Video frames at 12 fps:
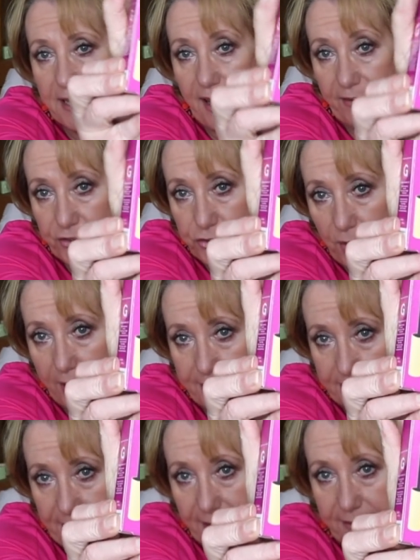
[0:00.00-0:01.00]
haven't
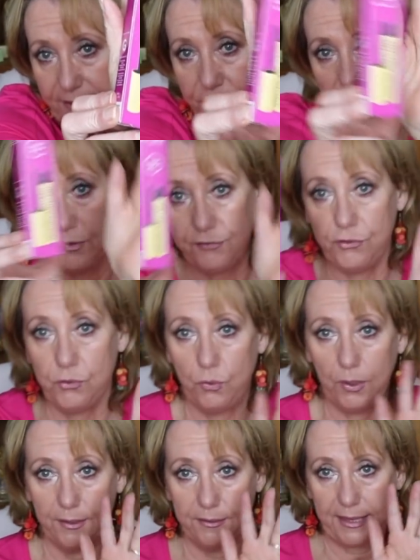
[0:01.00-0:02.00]
tried it yet those of
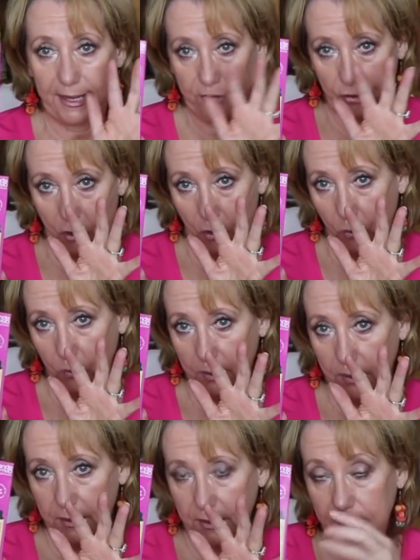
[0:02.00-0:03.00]
you that know
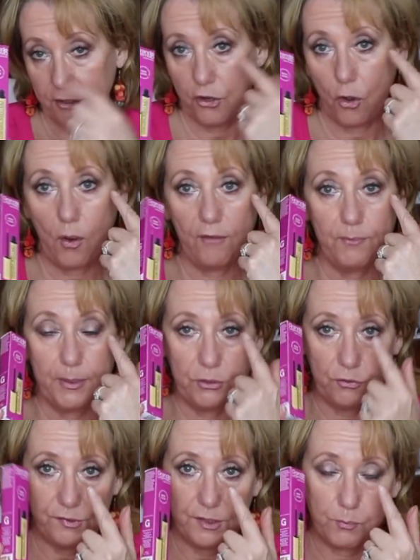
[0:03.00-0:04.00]
know I've been
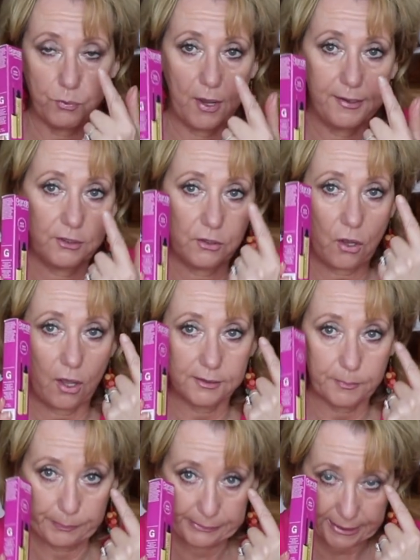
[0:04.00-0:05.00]
using a product
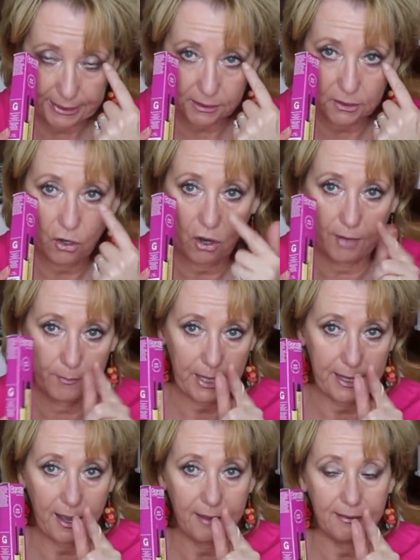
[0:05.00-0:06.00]
called Blink on
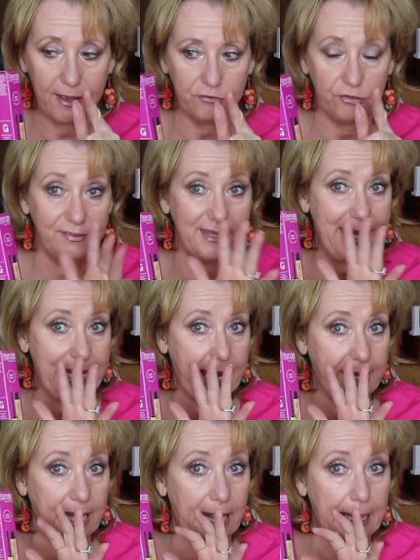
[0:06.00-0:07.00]
my eyelashes and
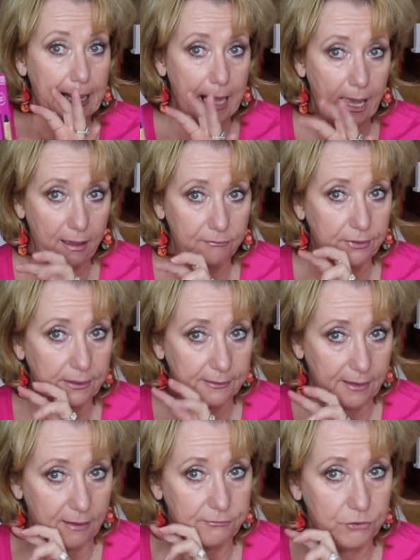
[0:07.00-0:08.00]
I love,
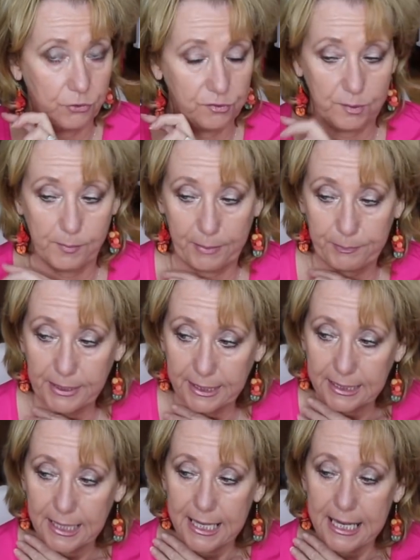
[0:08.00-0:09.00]
love using my
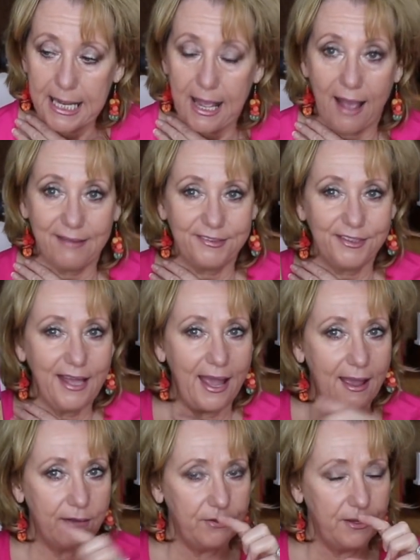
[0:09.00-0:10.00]
Blink. I still
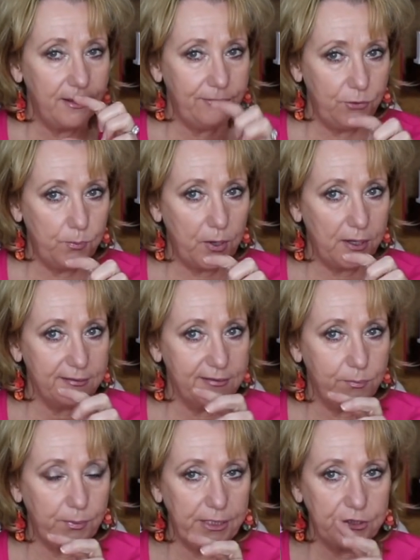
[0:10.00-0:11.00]
have a few bottles
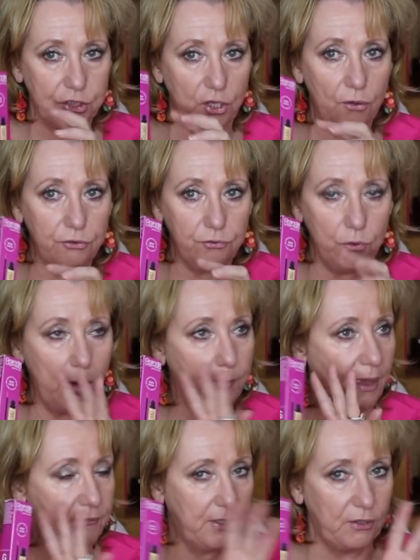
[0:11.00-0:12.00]
of Blink to go through.
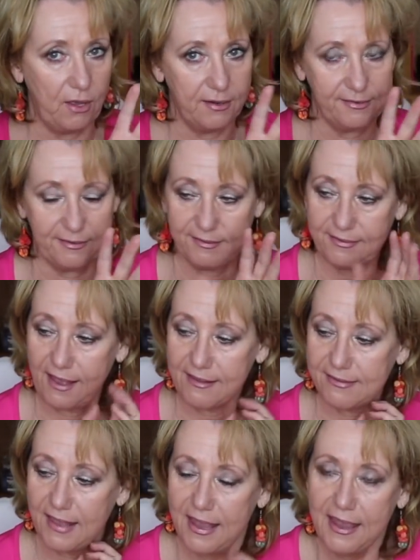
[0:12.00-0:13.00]
I'm having a lot of
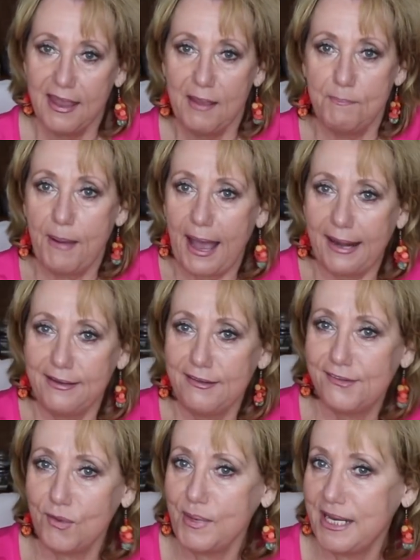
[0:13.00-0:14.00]
success, but
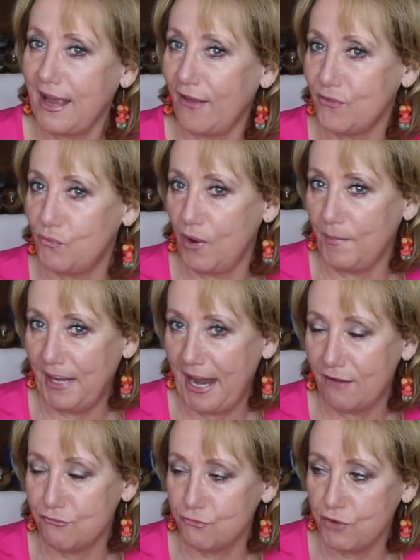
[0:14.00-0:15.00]
so many other women
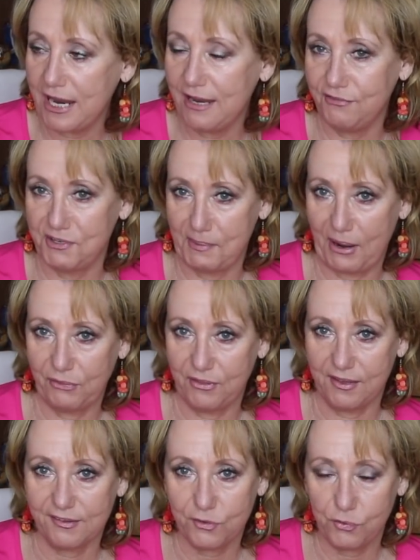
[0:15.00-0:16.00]
have raved about
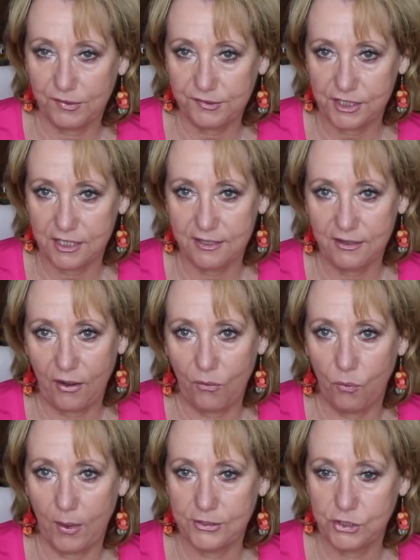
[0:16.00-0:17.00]
this.
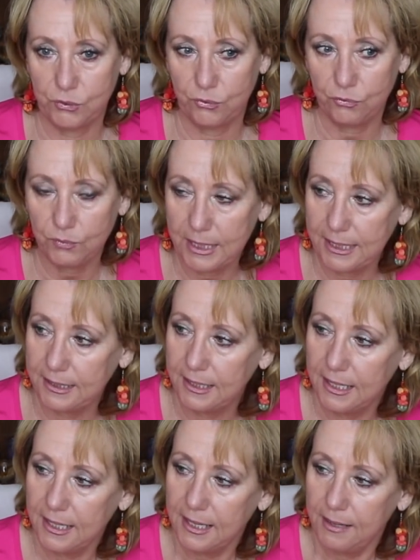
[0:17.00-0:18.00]
Kristen123,
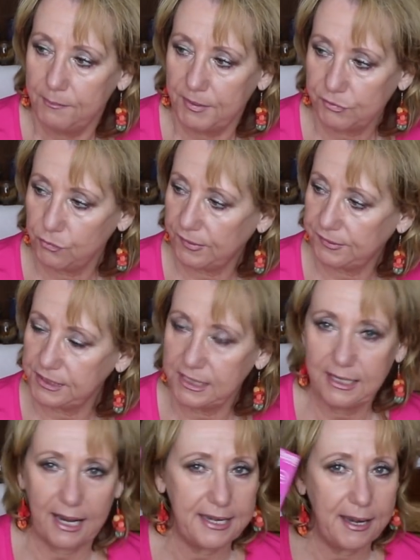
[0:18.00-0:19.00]
Miss
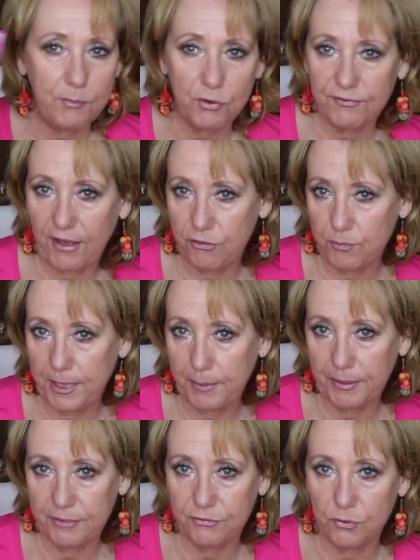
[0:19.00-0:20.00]
Kristinn, a number of other
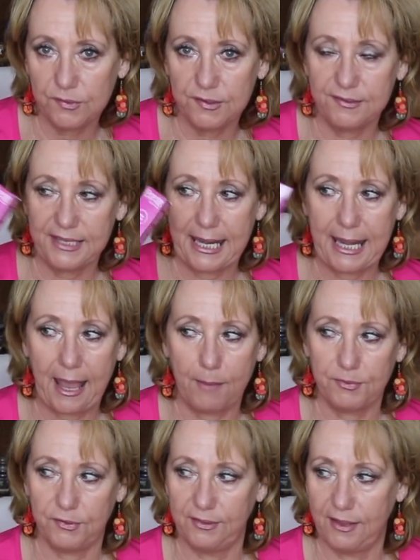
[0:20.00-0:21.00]
people have used this and
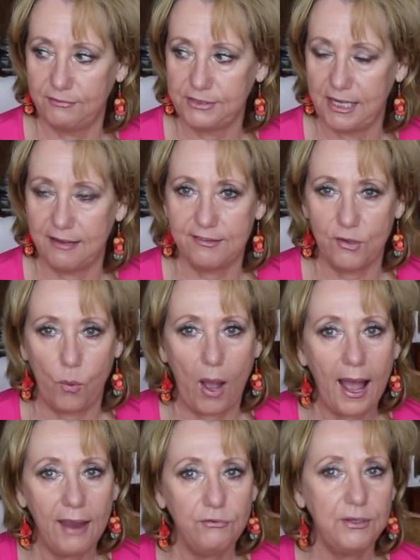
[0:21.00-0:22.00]
absolutely loved it. So
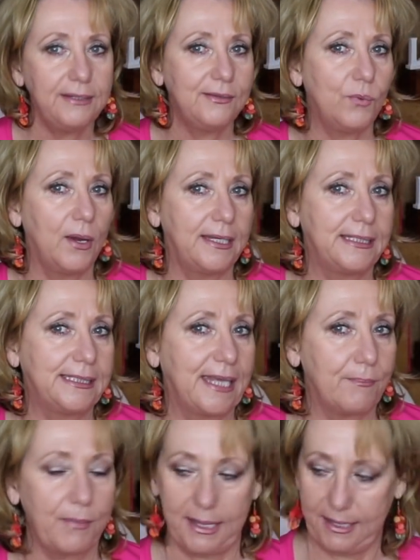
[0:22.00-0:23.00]
I really wanted to
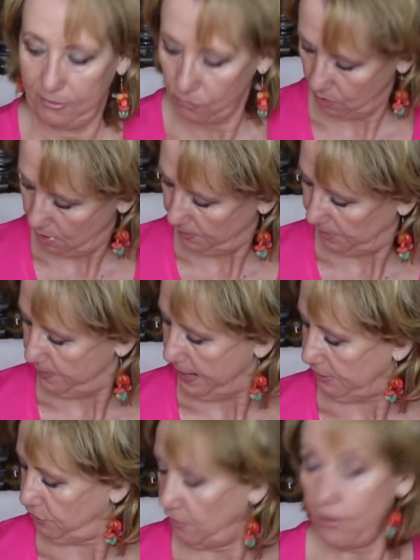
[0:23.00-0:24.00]
get my, what oh, almost
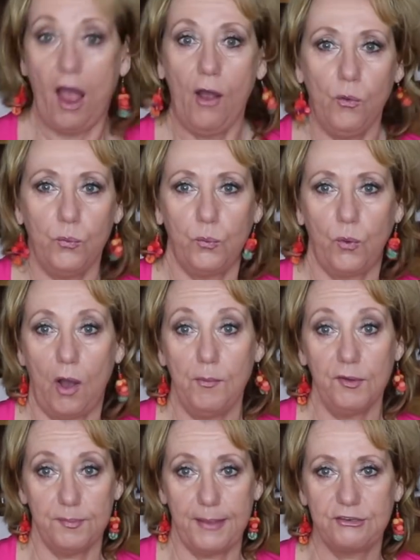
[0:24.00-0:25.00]
matches, oh,
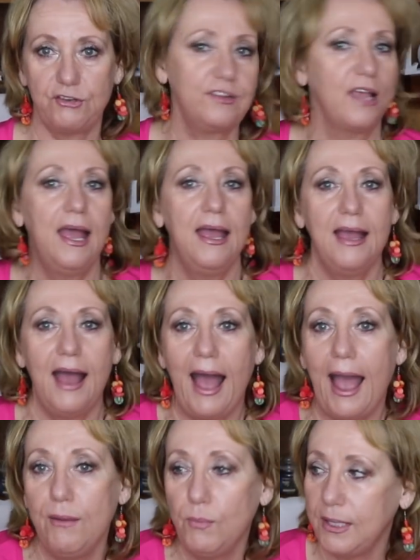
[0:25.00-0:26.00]
almost matches.
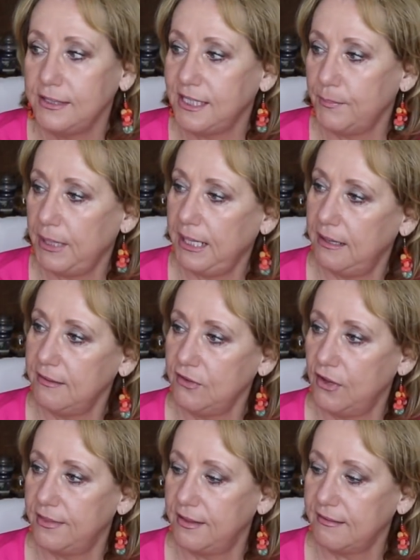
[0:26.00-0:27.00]
I wanted to get my hands
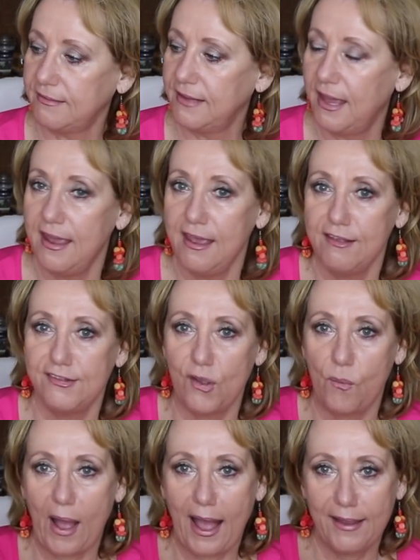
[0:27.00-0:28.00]
on this.
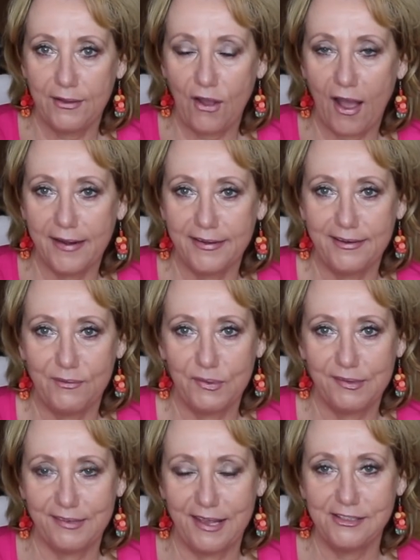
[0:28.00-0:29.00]
So I got it. It
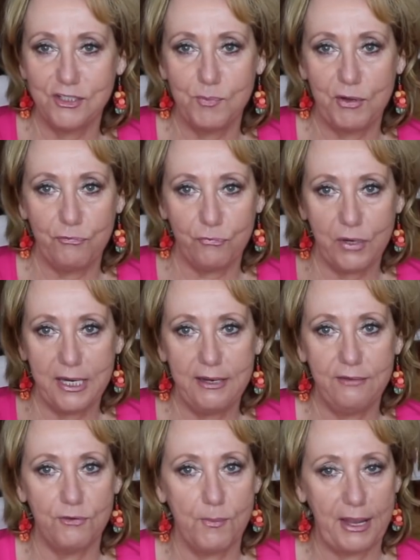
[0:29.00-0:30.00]
was sent to me
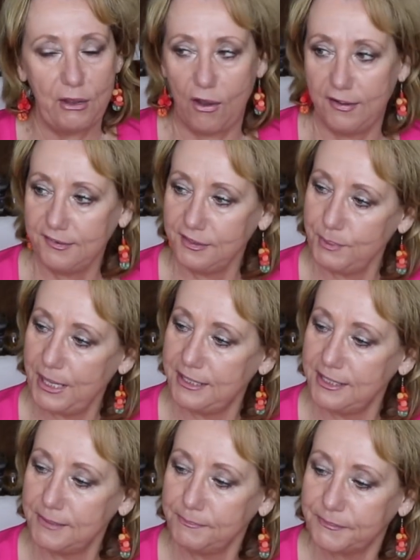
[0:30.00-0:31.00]
free for my honest
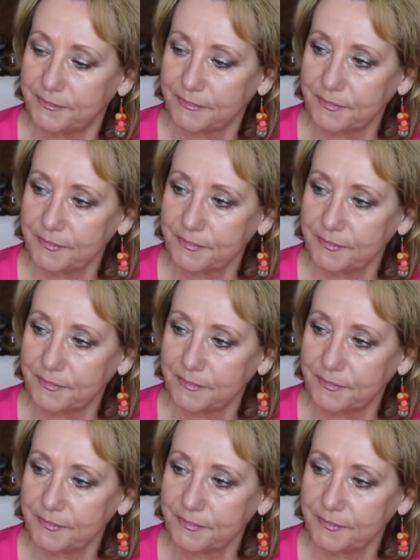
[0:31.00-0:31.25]
opinion